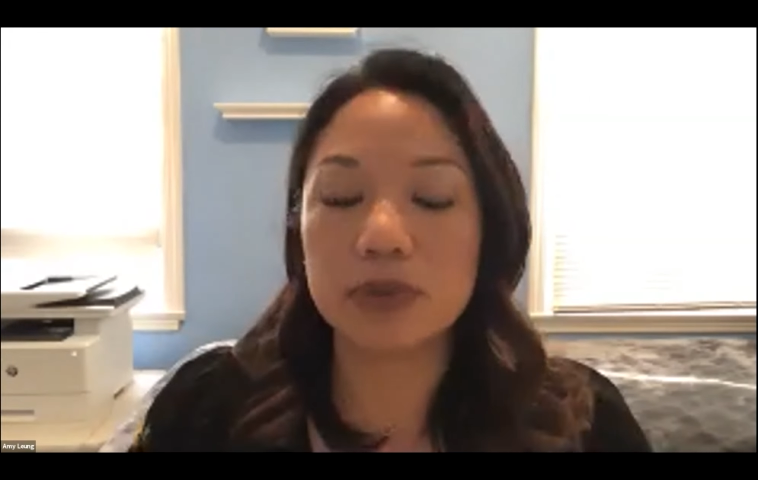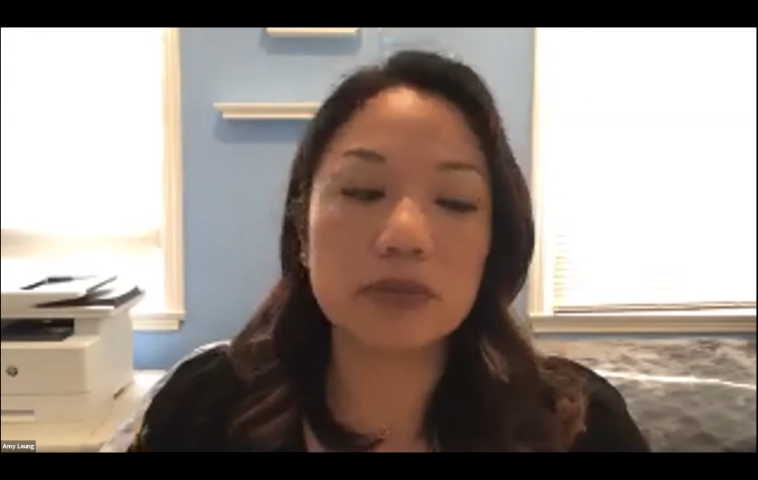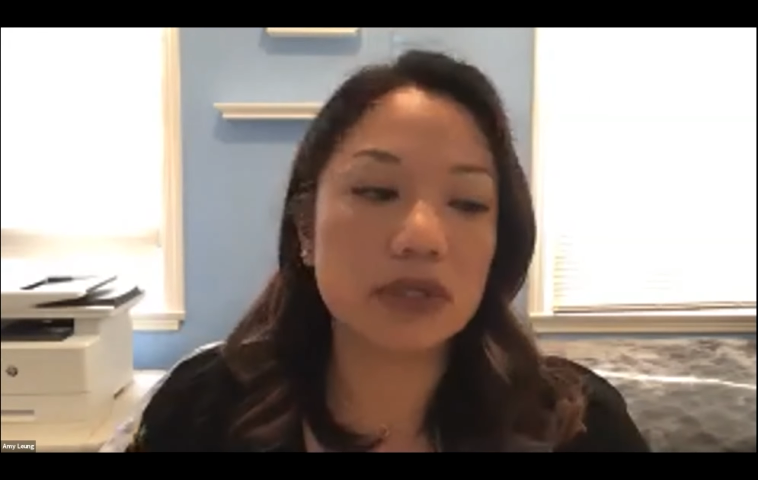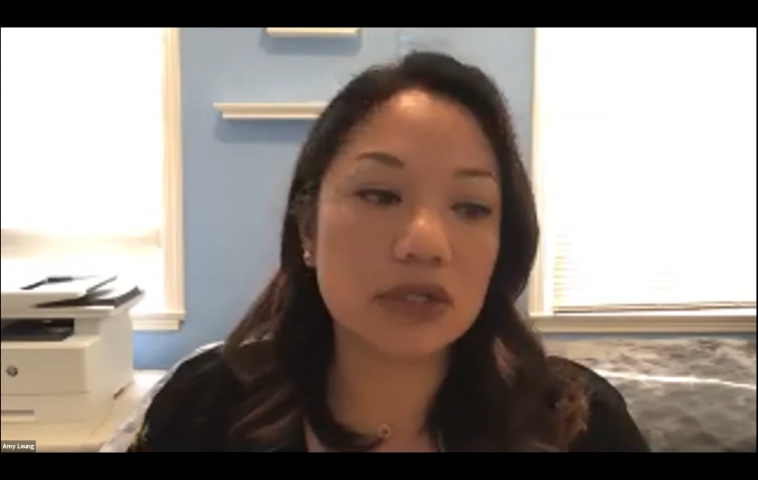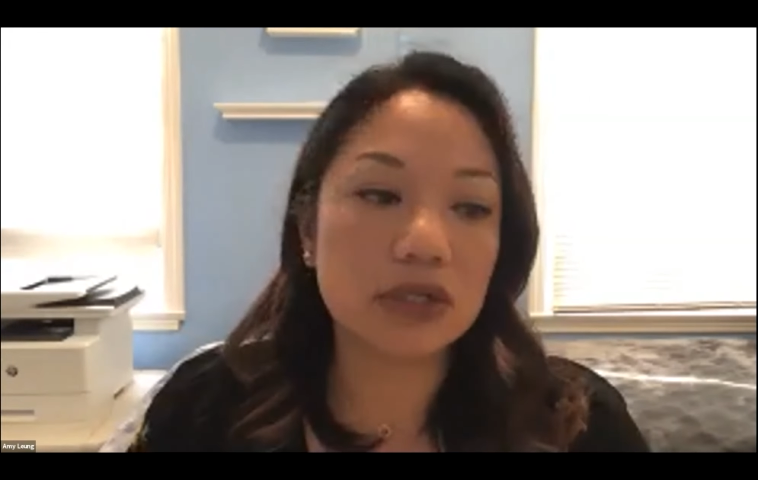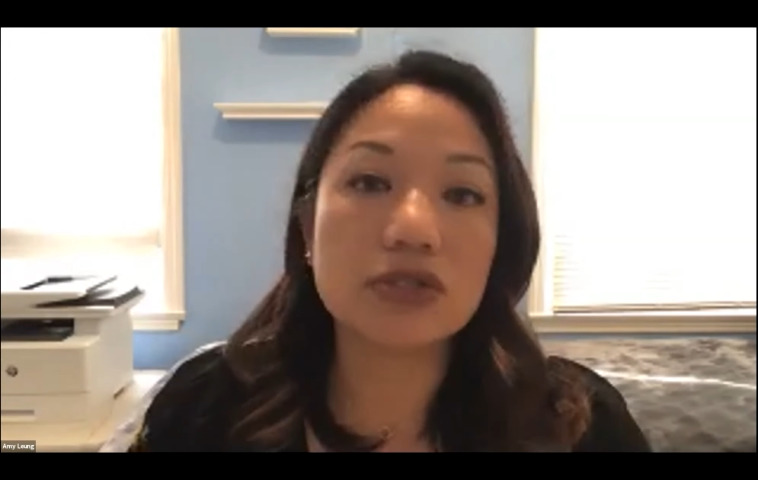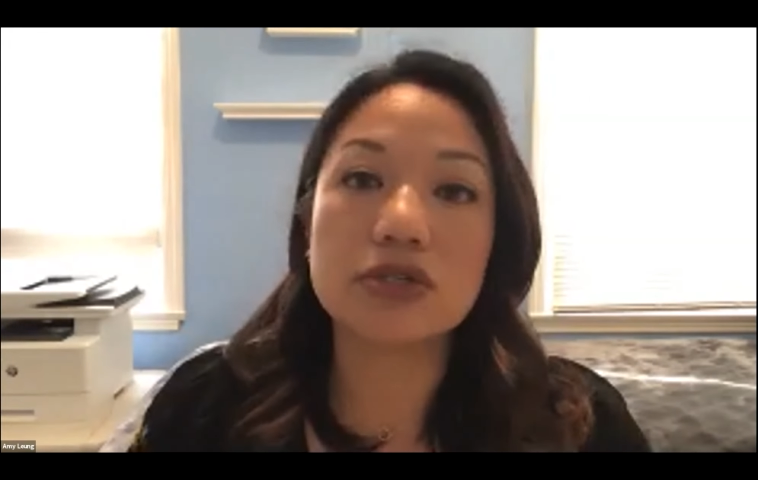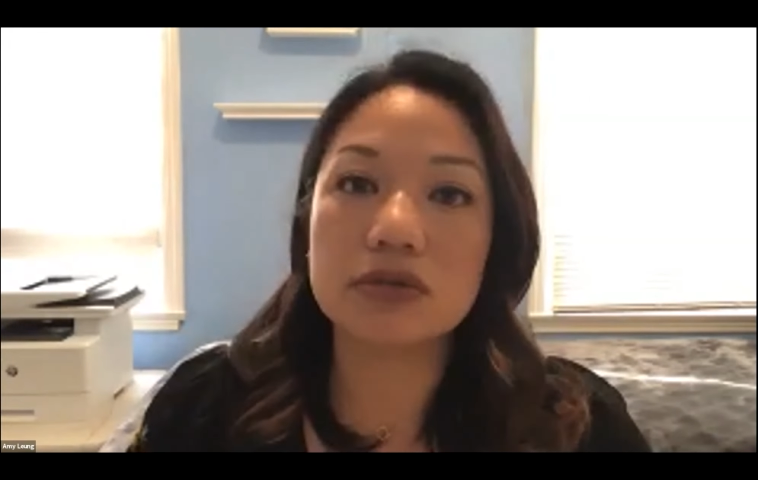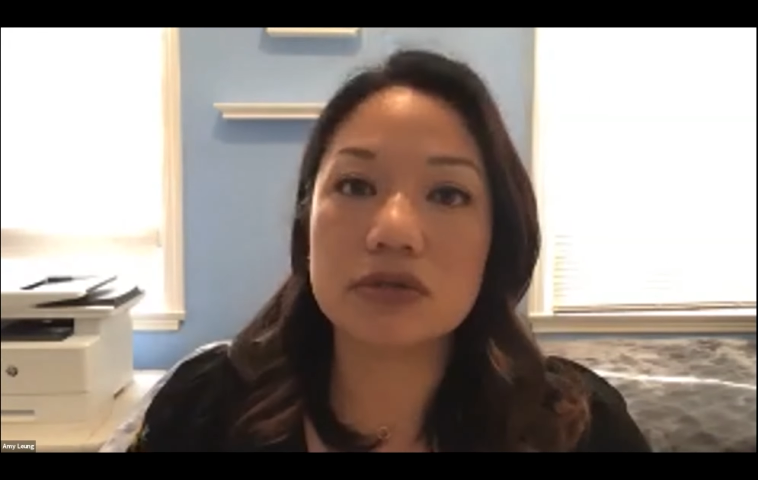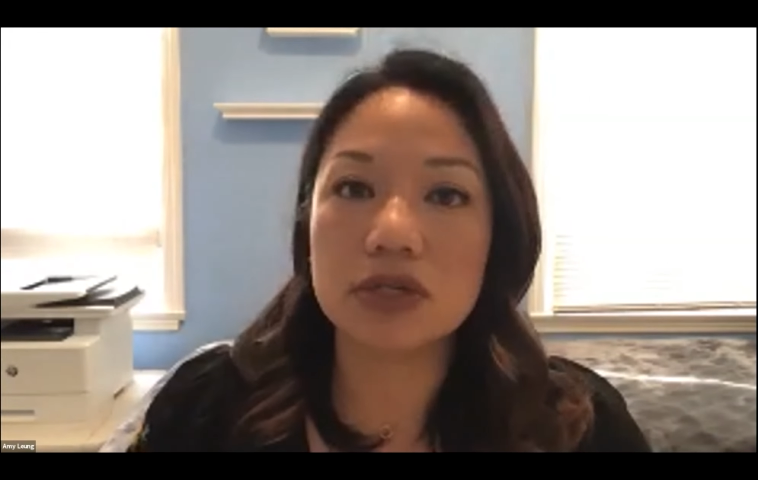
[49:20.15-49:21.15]
permanent
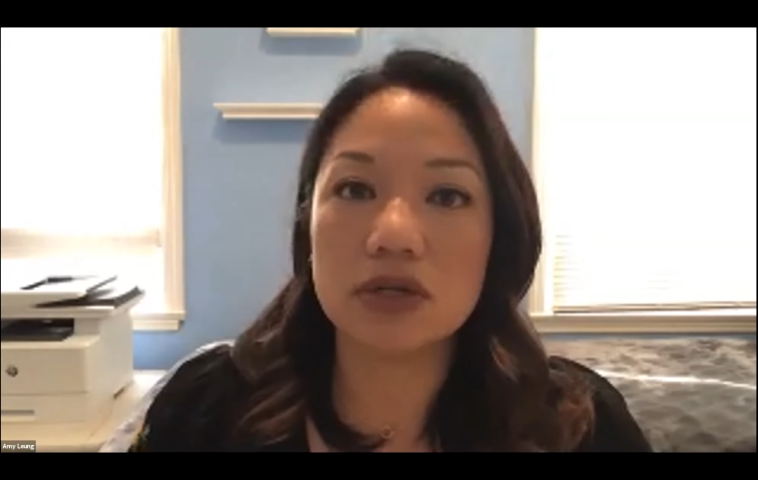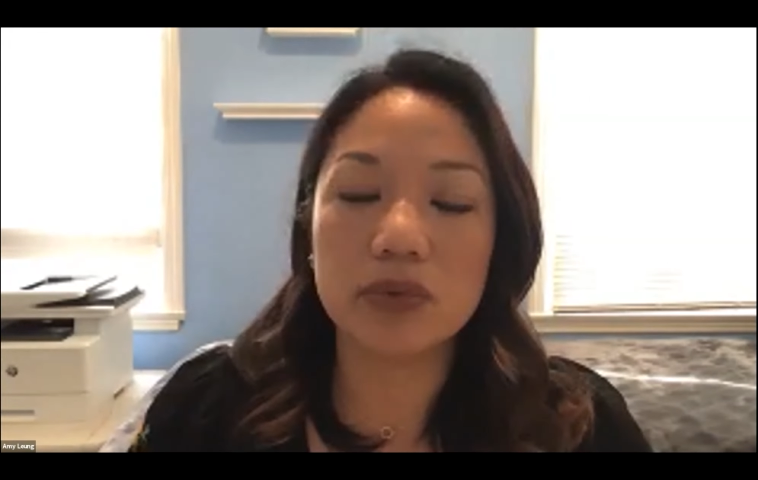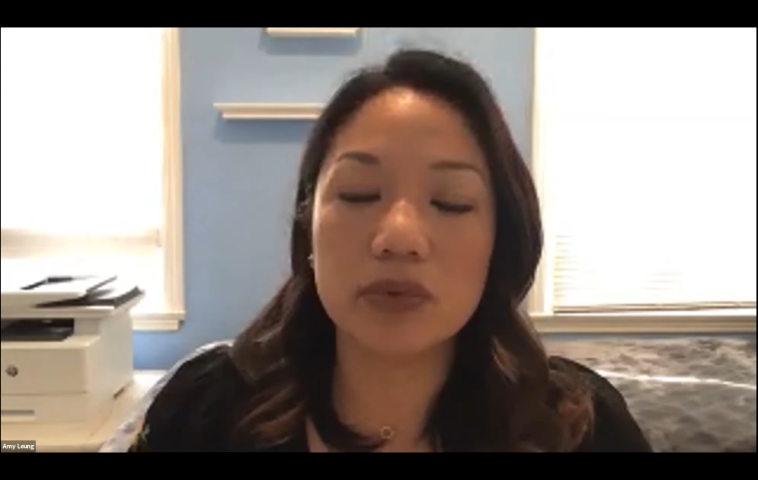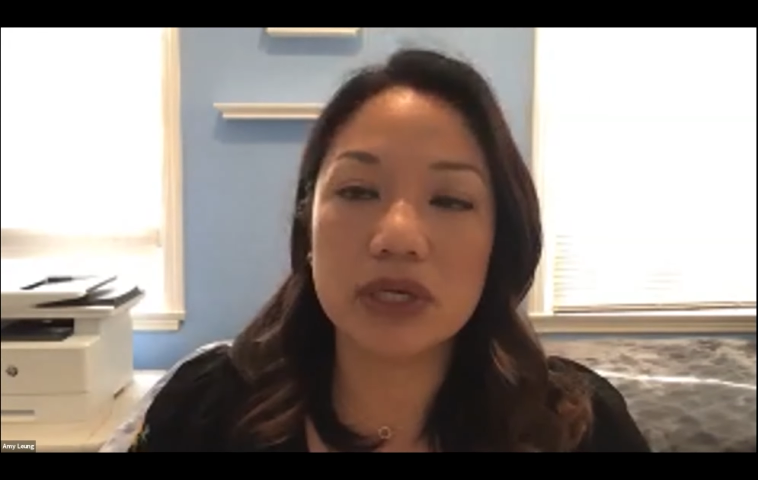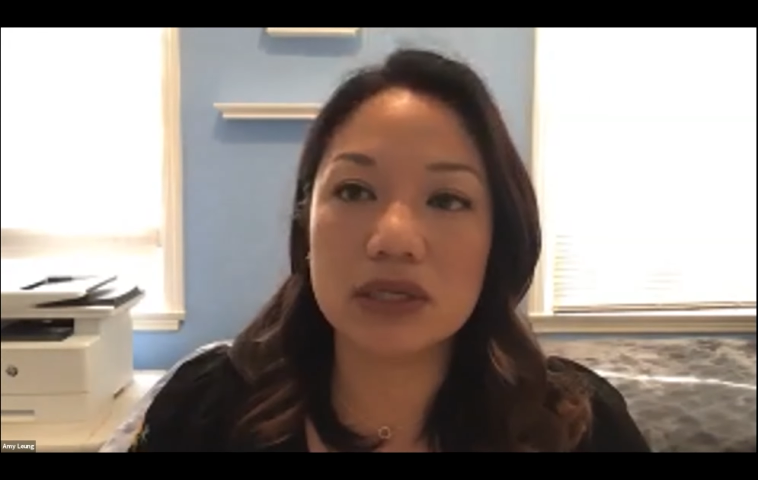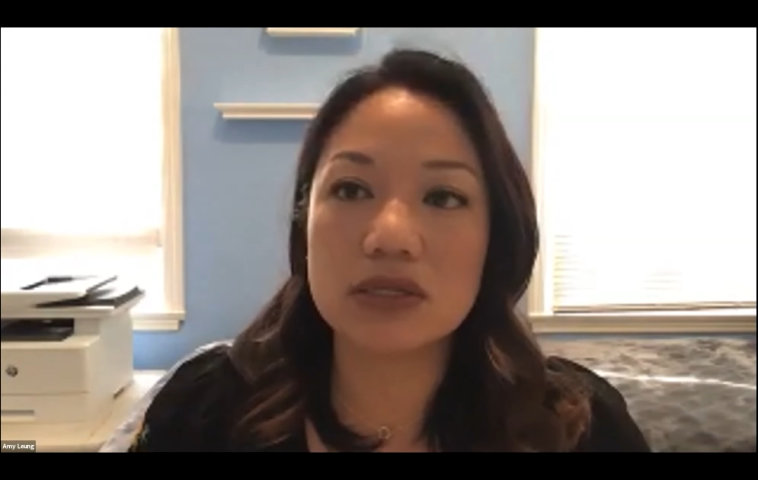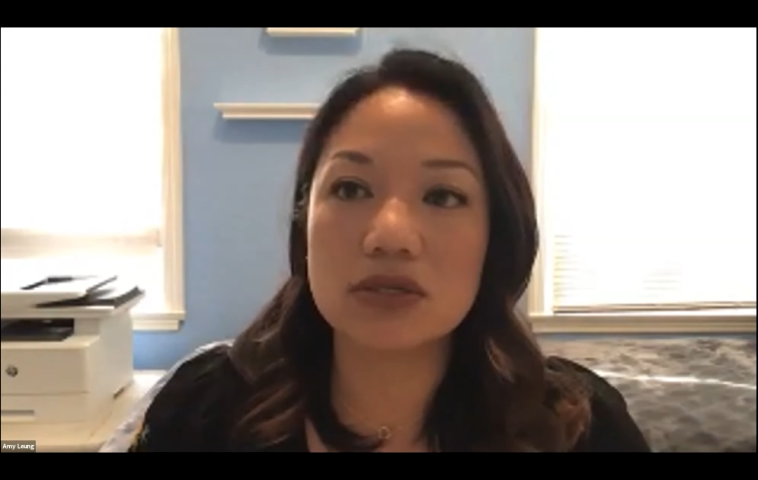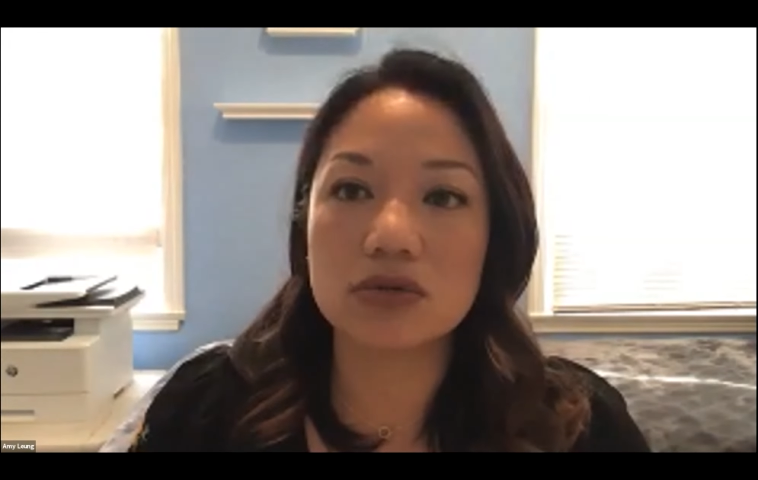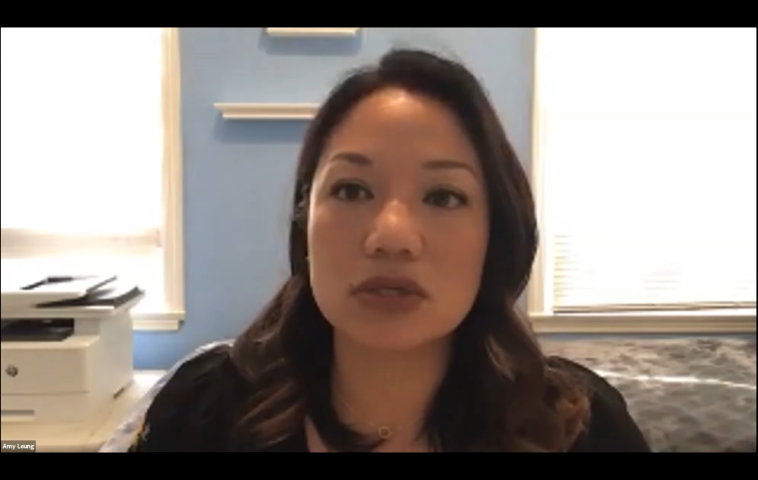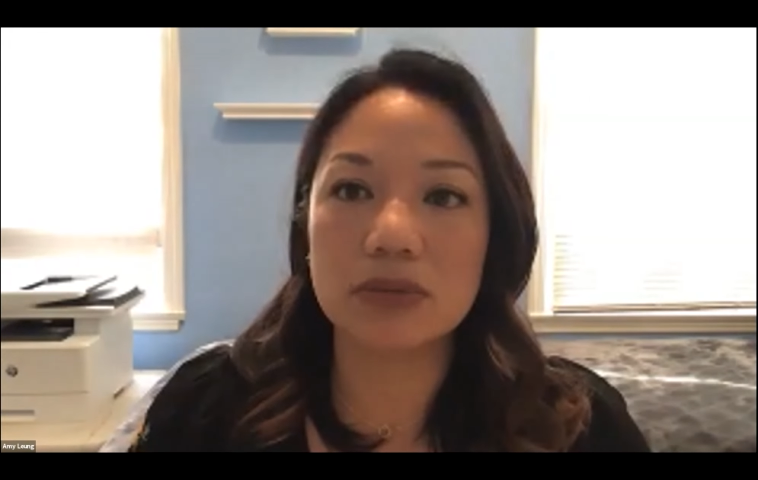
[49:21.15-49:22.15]
issues,
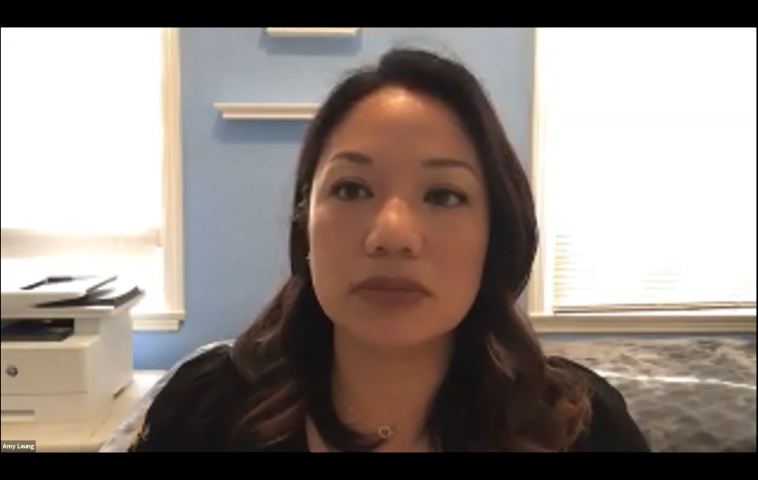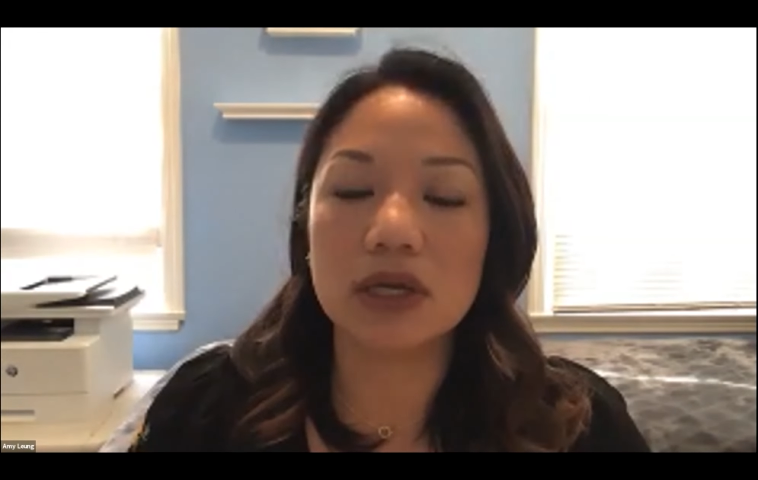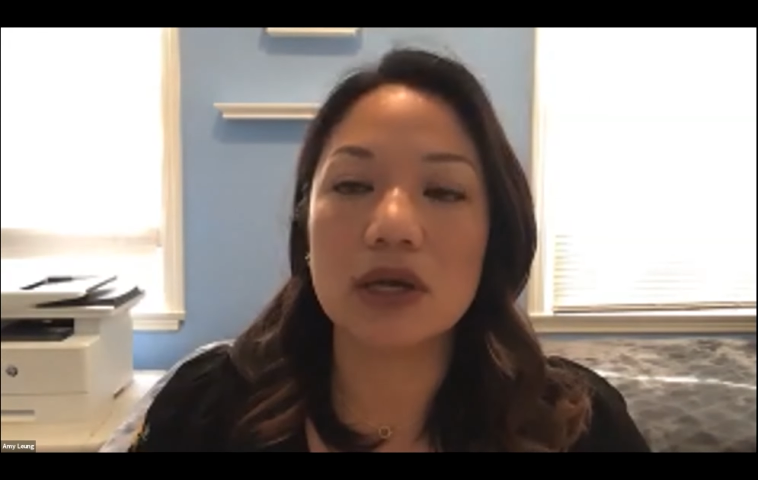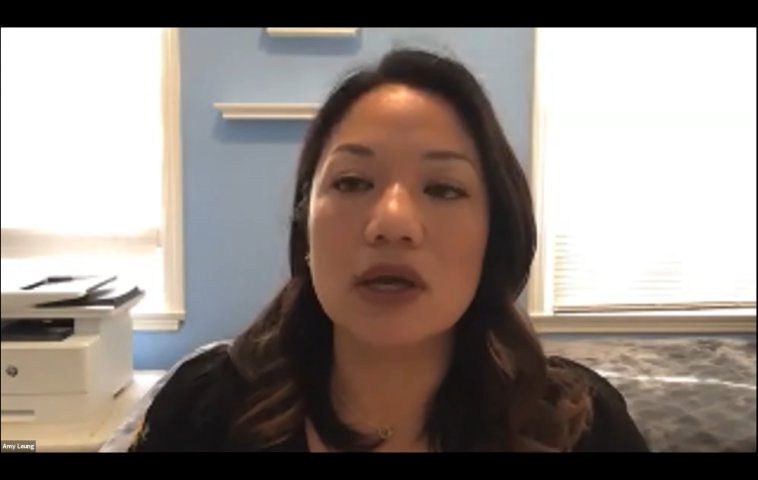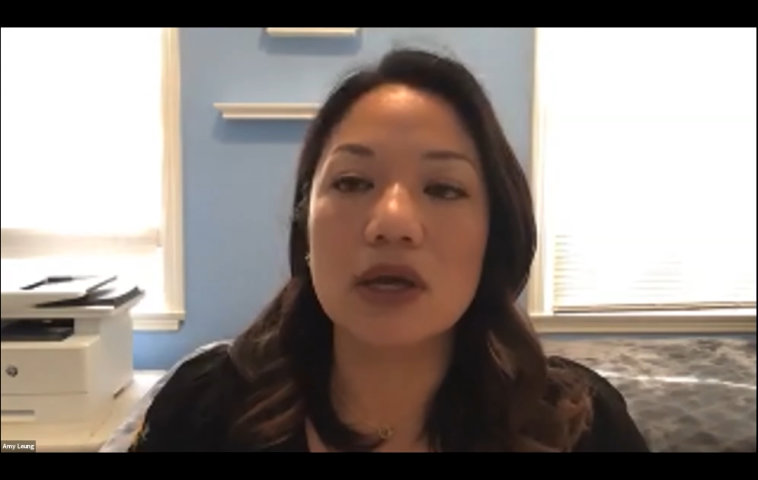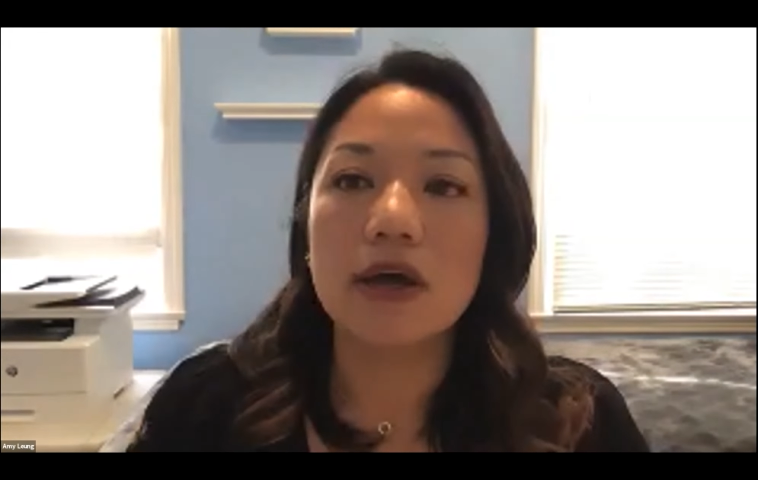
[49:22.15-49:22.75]
weakness or something.